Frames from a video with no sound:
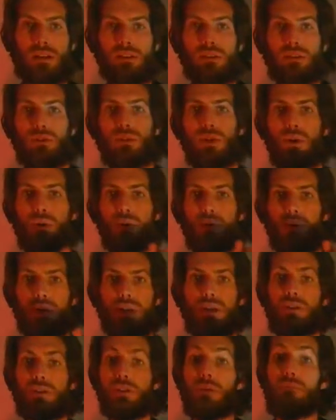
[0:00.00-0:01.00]
So
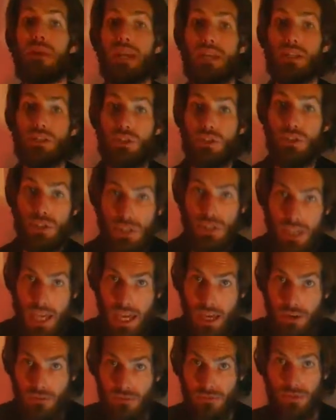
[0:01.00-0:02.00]
here's a major
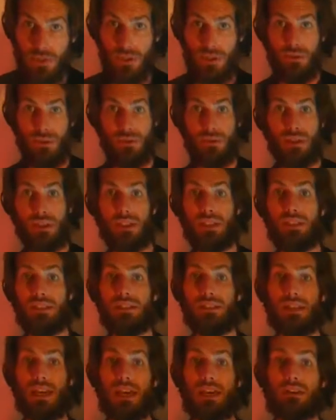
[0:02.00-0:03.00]
scale for you. This
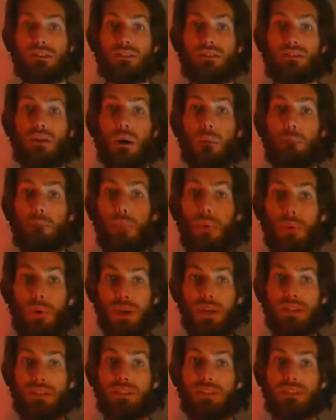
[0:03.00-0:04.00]
scale
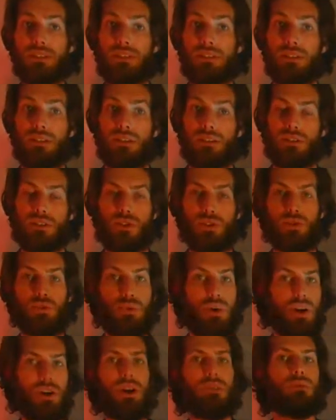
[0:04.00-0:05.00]
points to
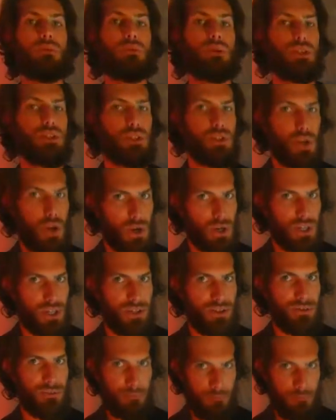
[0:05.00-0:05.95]
wherever we started.